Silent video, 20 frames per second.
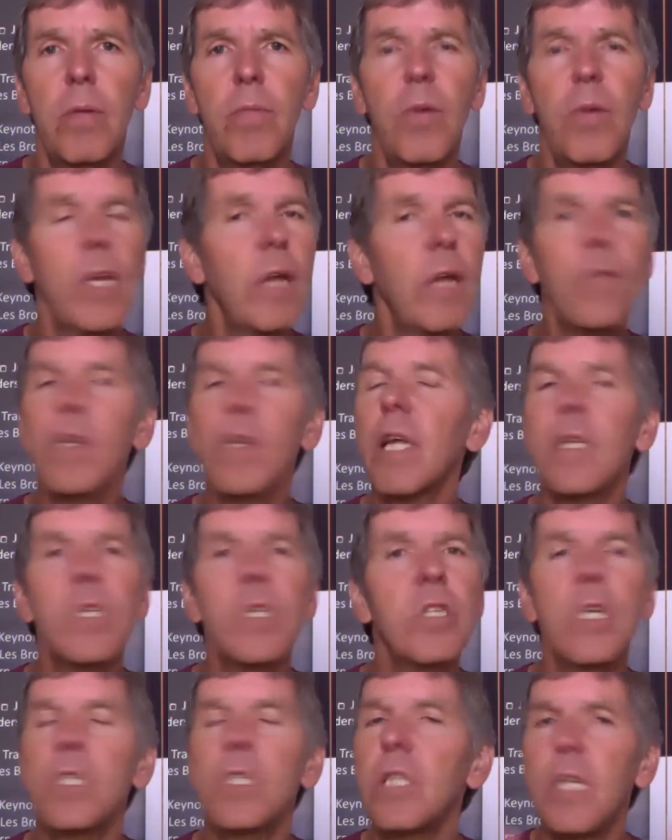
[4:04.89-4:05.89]
Whatever that
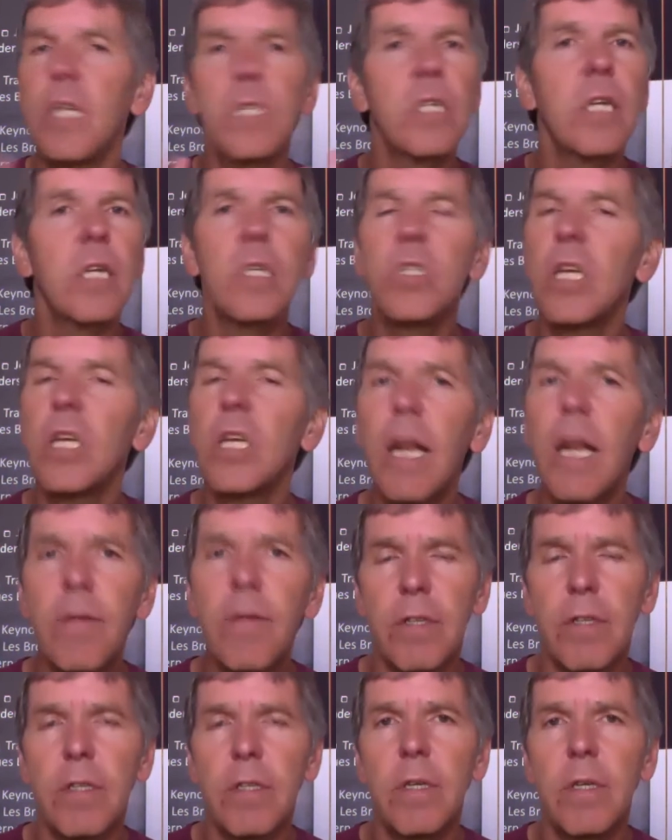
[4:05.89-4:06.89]
decision is, that is
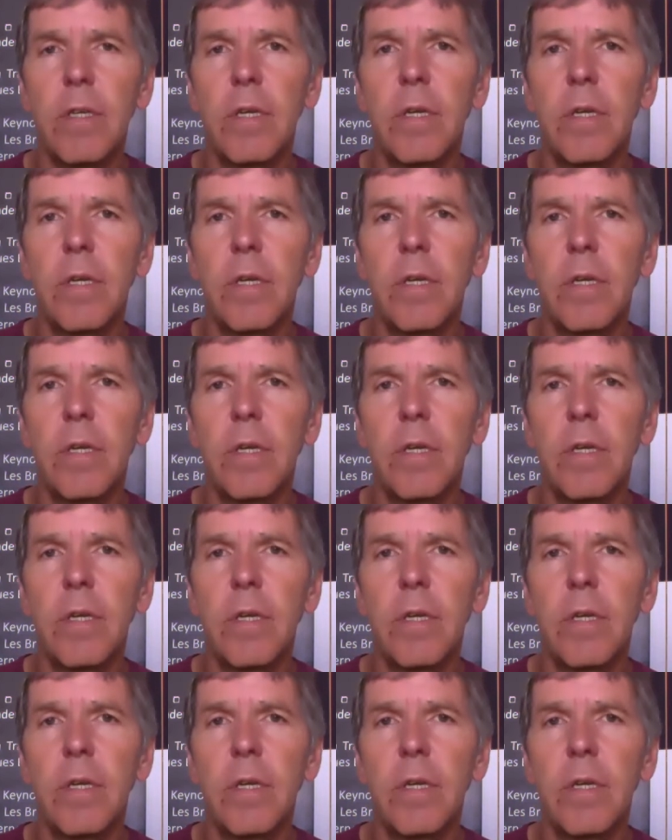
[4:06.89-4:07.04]
irrelevant.